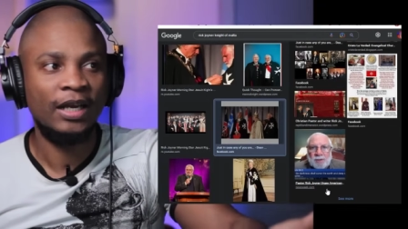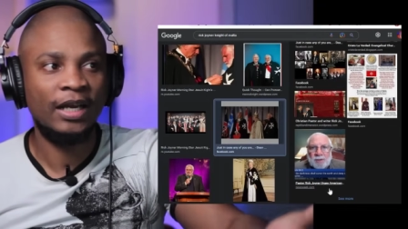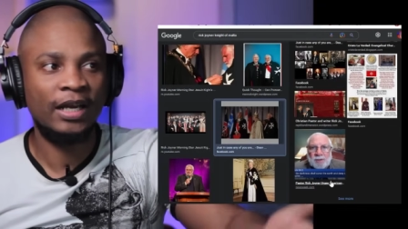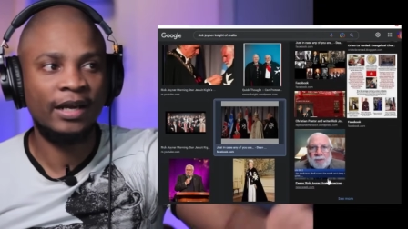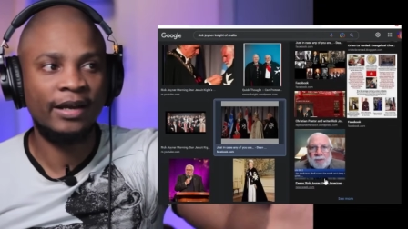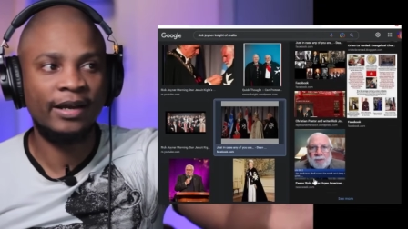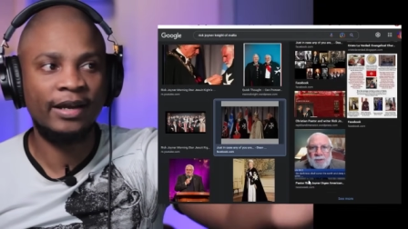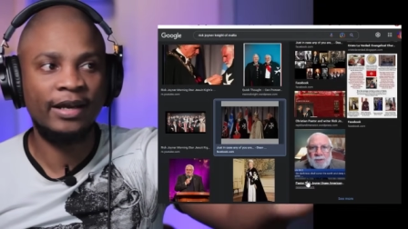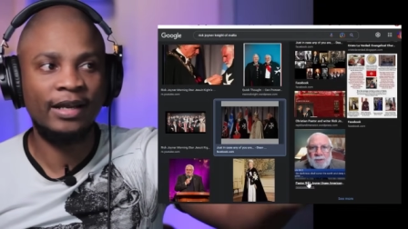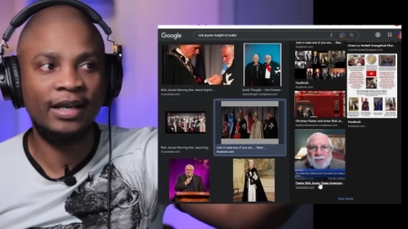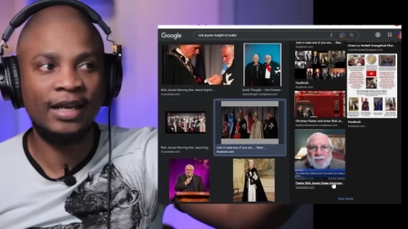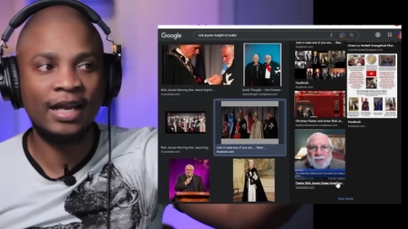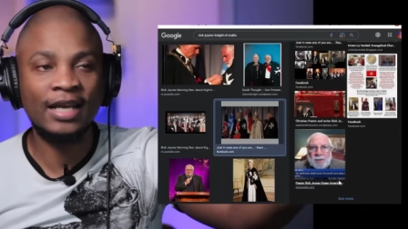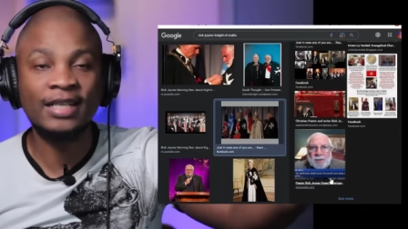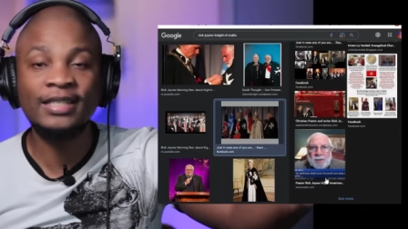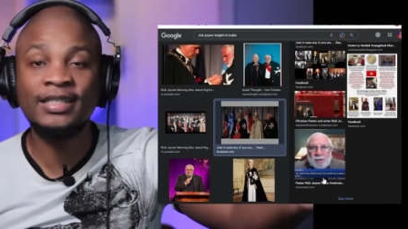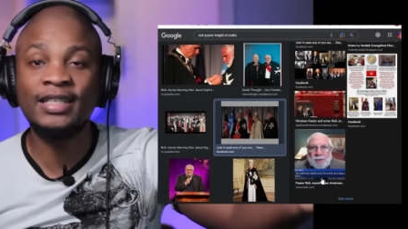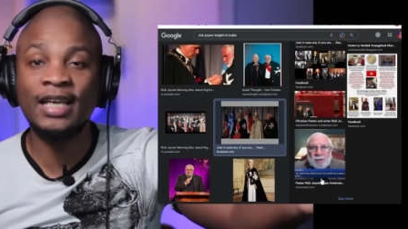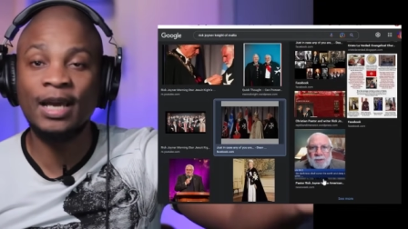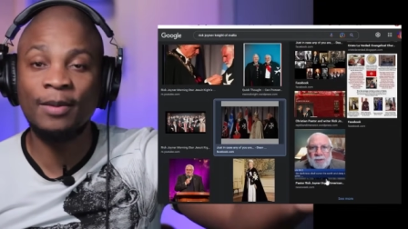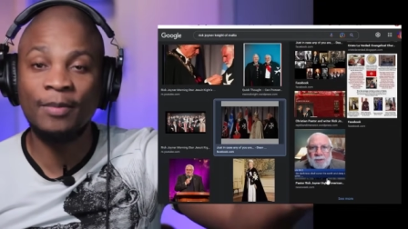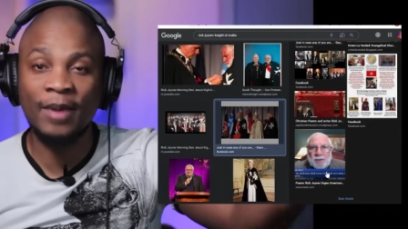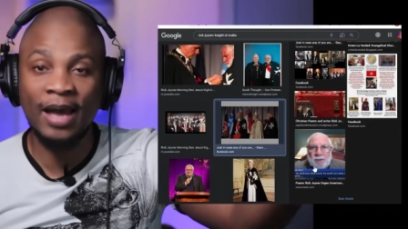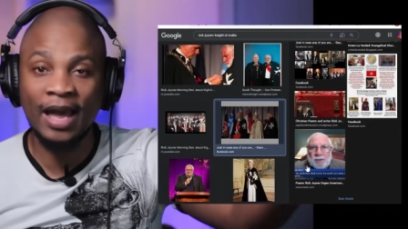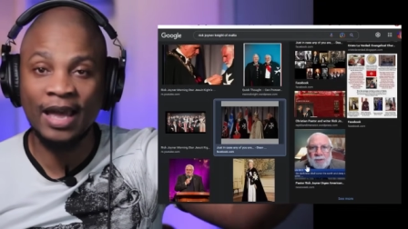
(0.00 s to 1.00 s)
uh, last
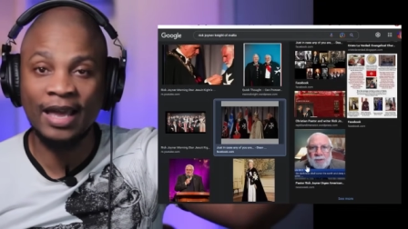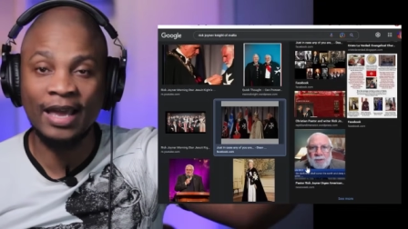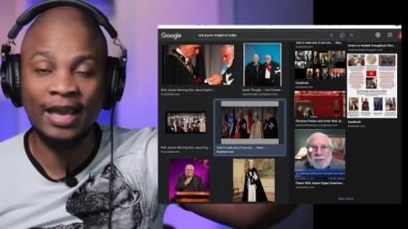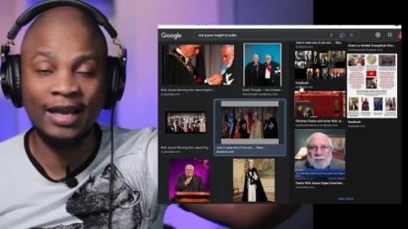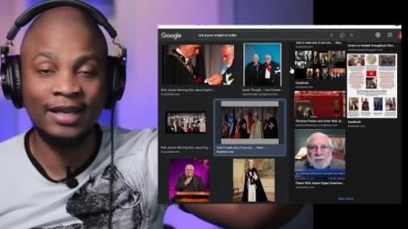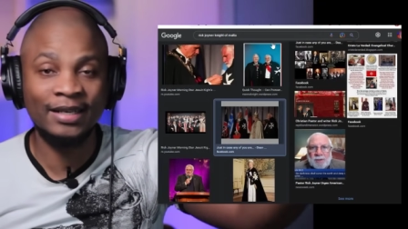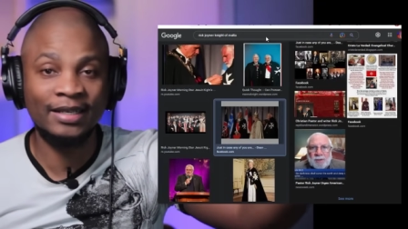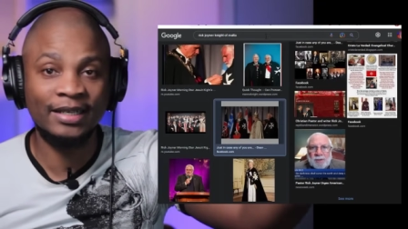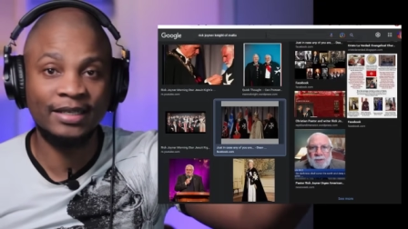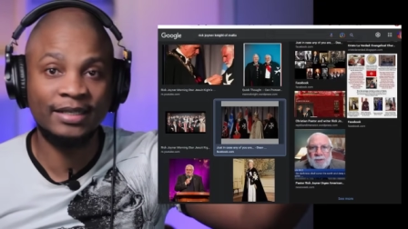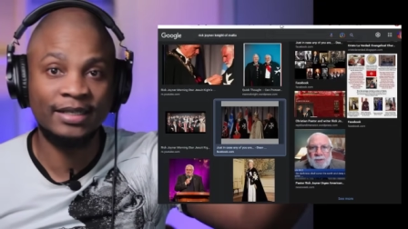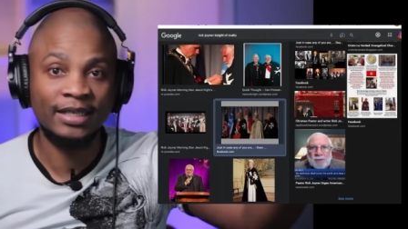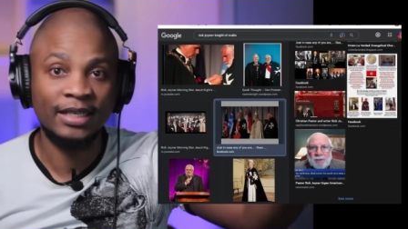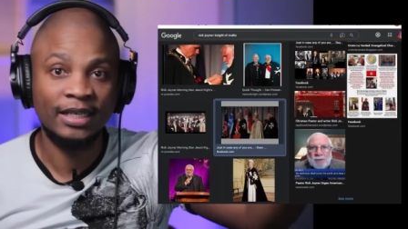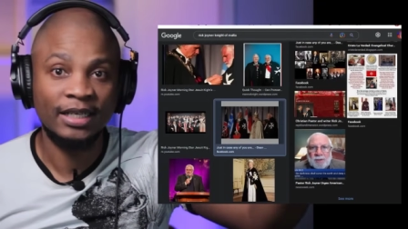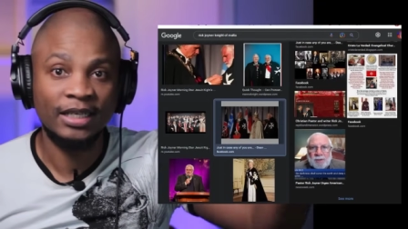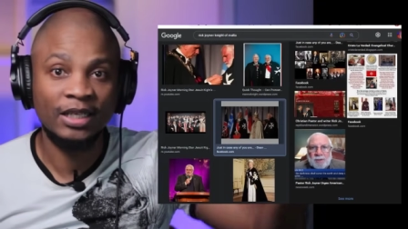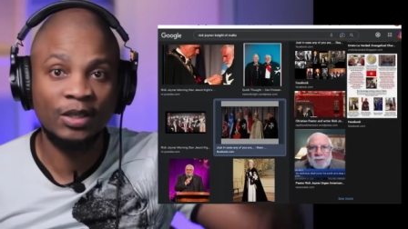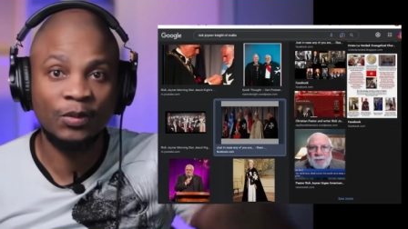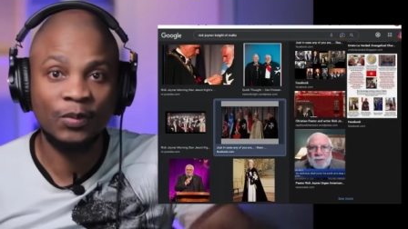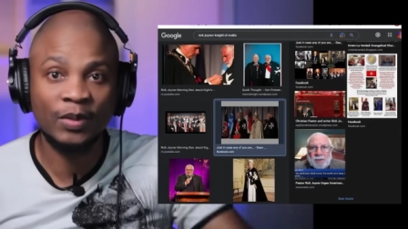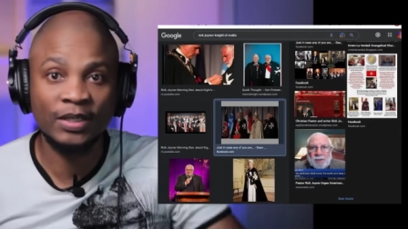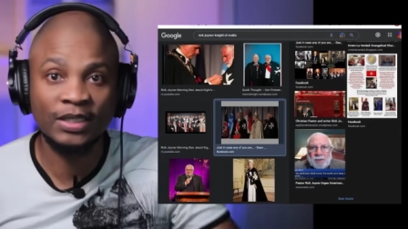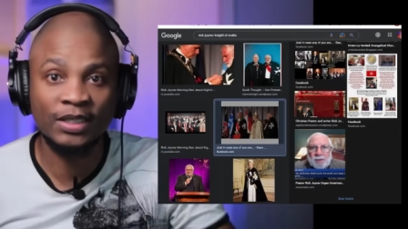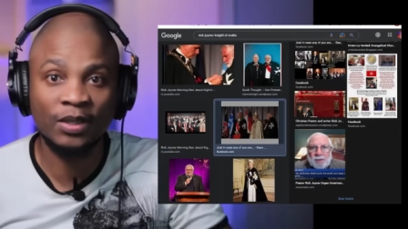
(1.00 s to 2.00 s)
time I ended,
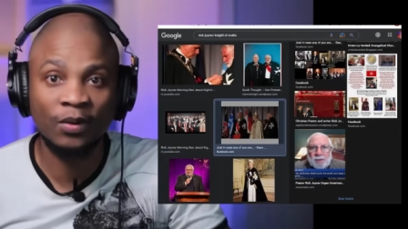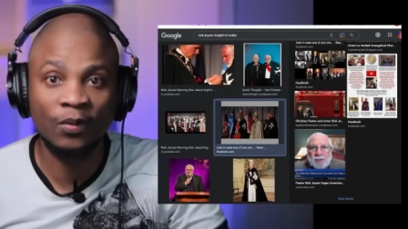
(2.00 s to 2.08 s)
he was